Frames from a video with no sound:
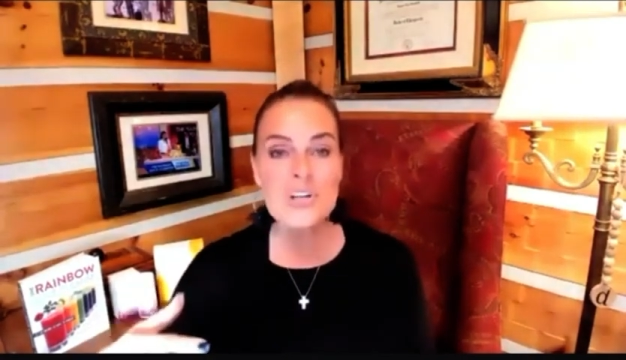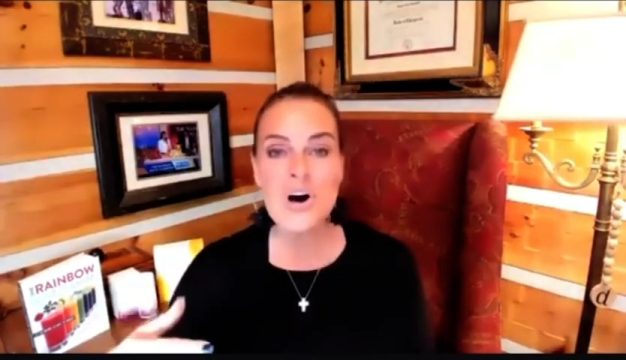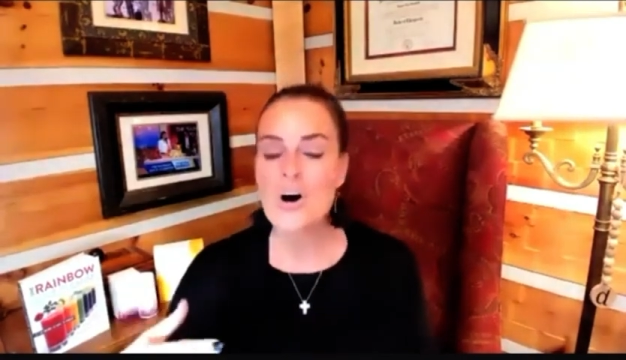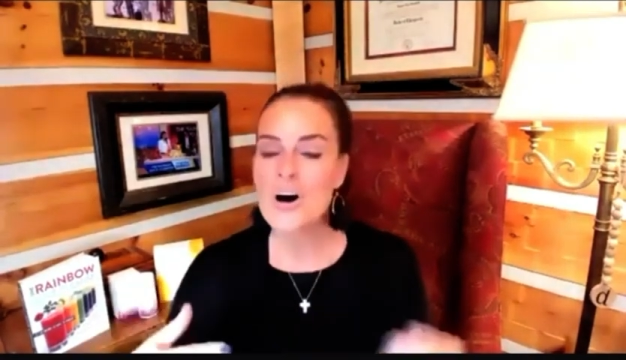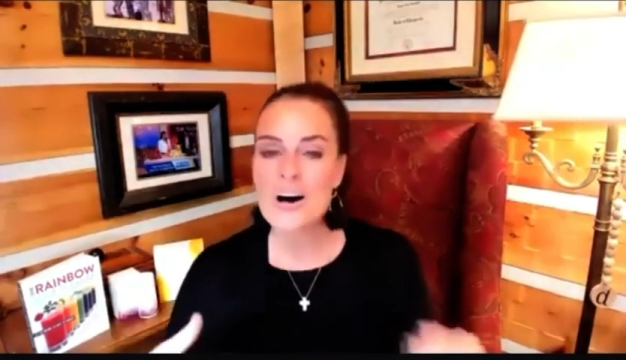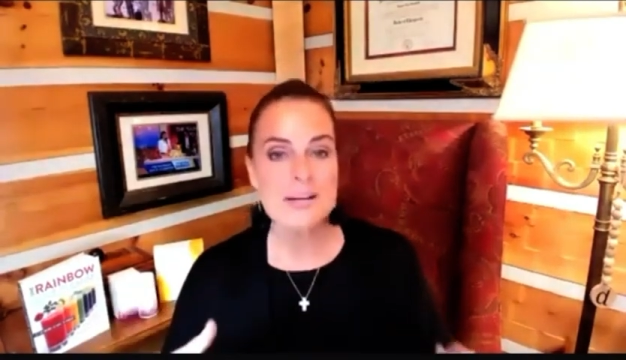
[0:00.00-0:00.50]

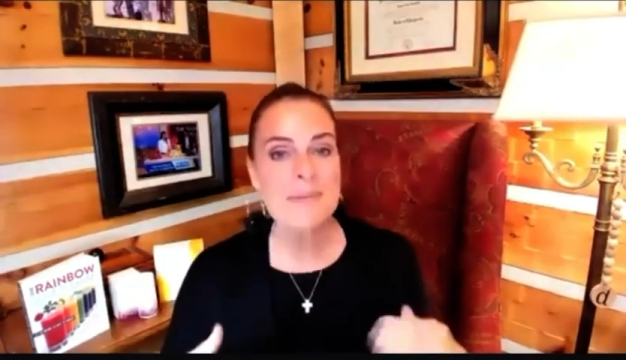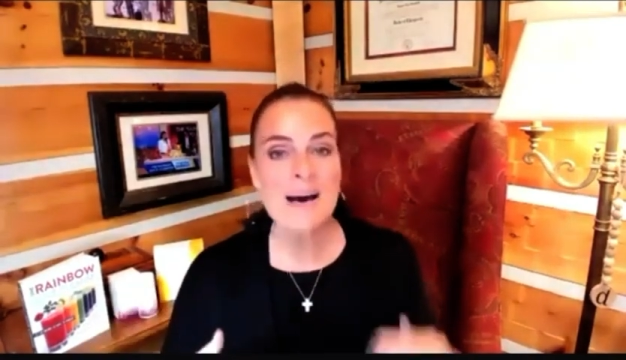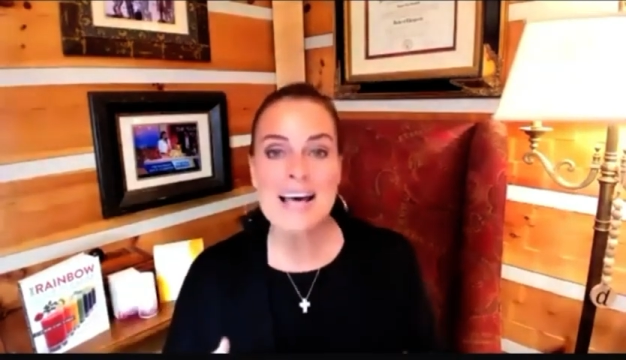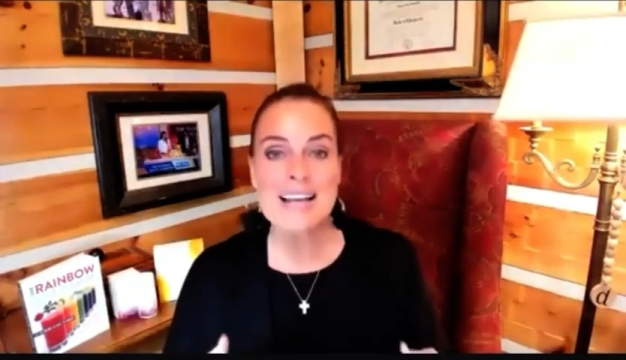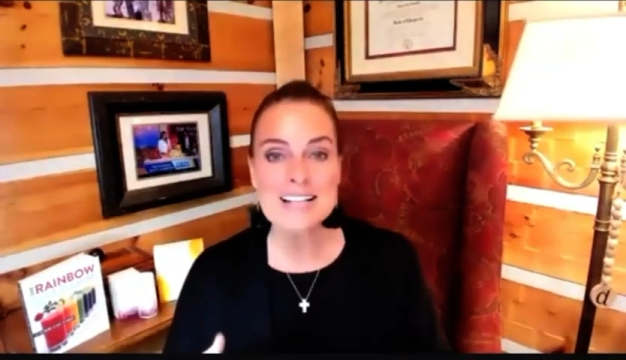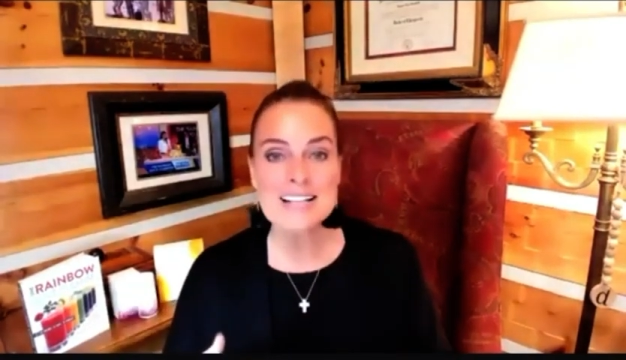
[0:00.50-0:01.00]

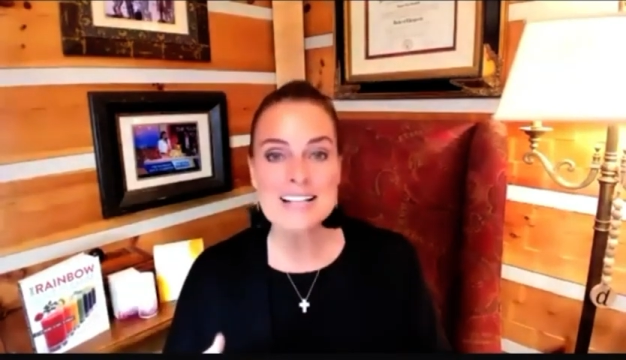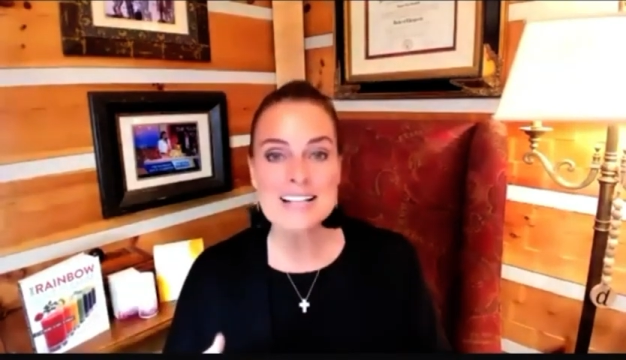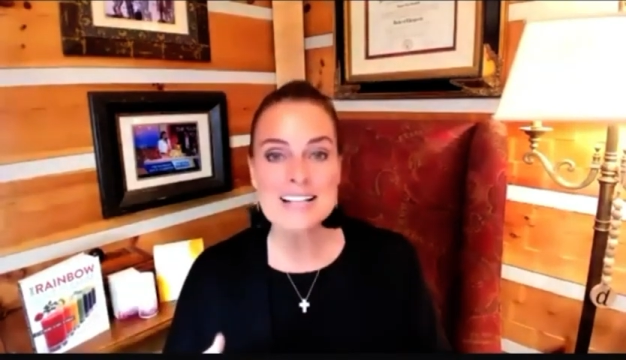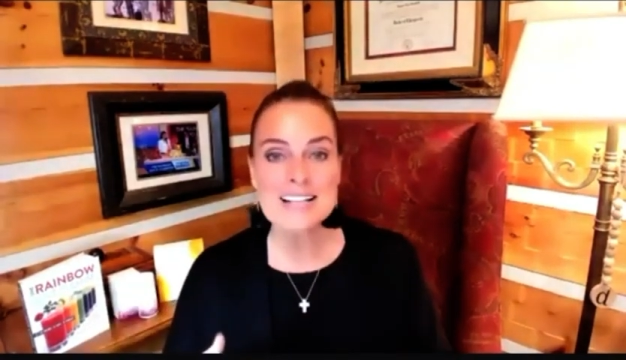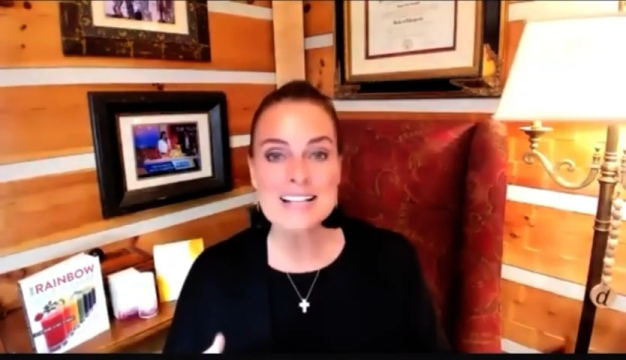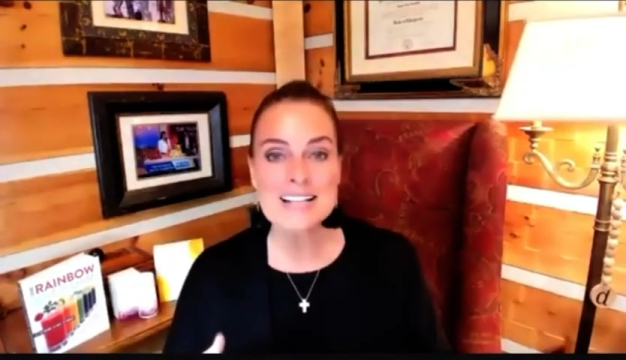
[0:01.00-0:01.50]
automatically
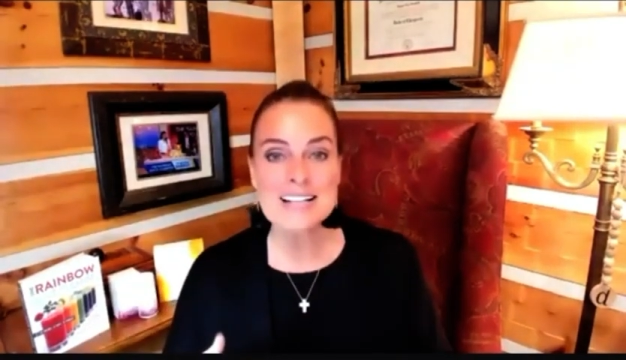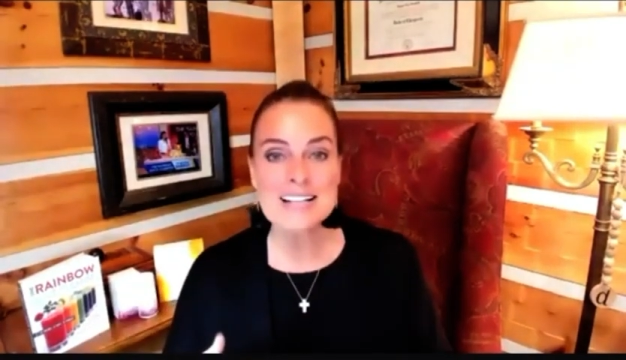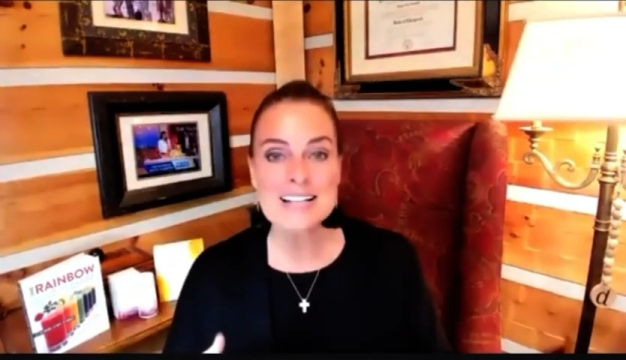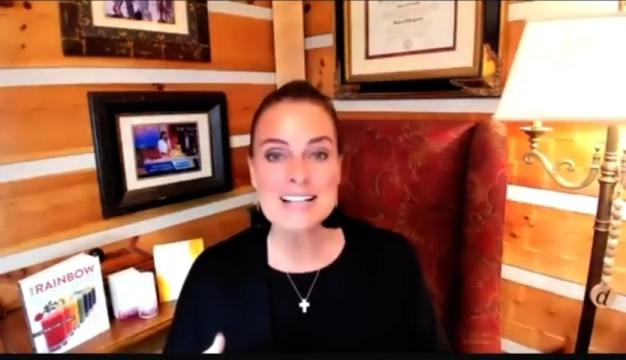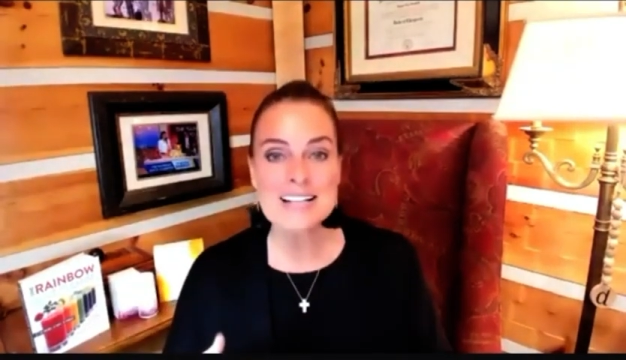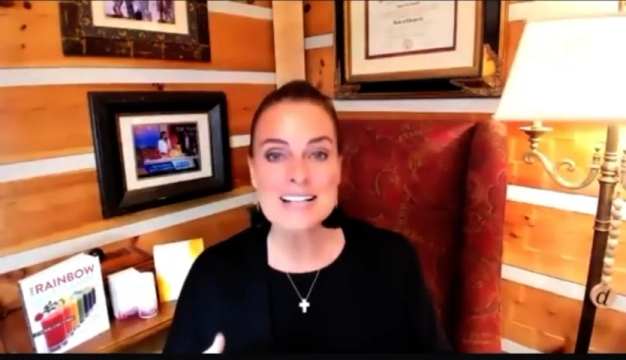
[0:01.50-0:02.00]
your insulin is
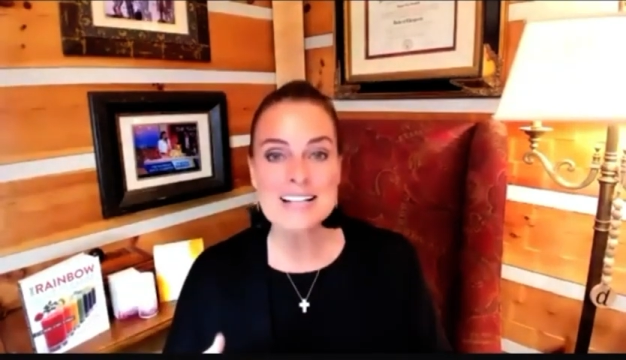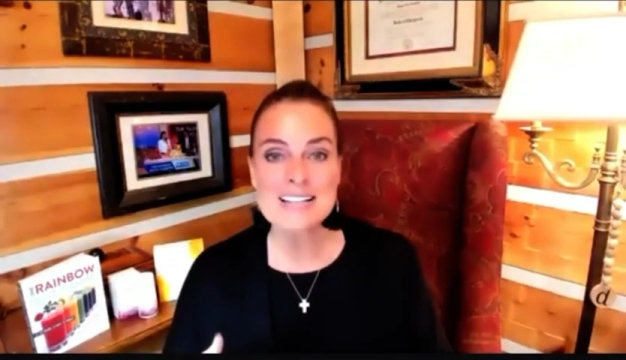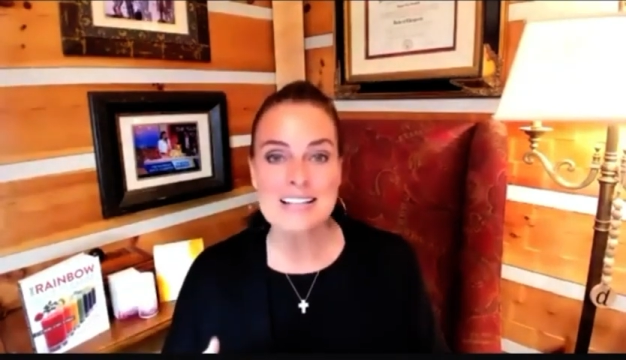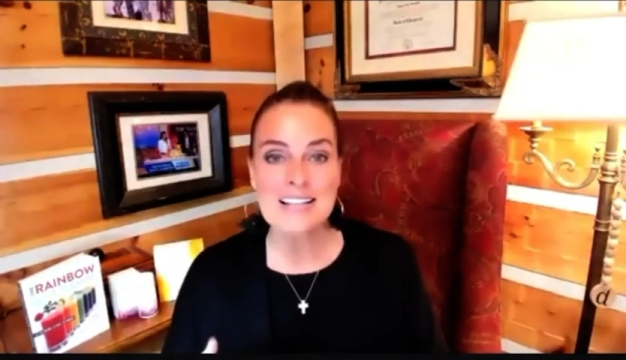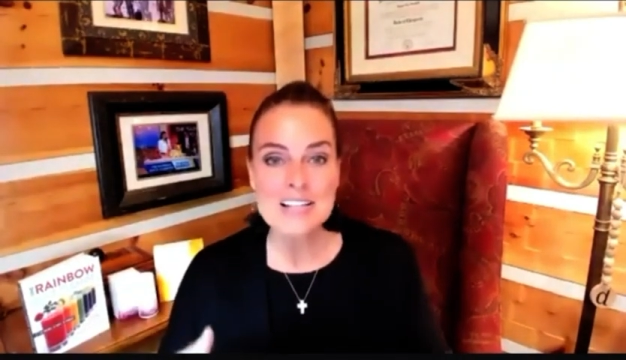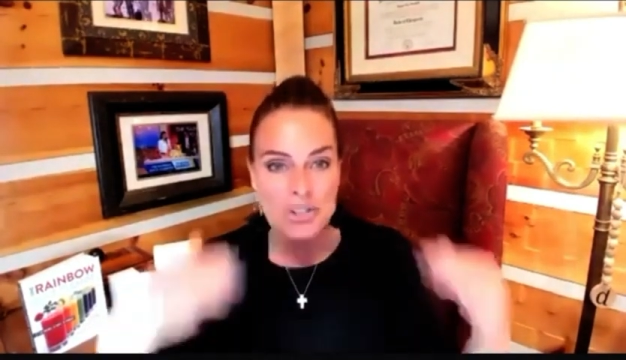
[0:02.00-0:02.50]
going to come down as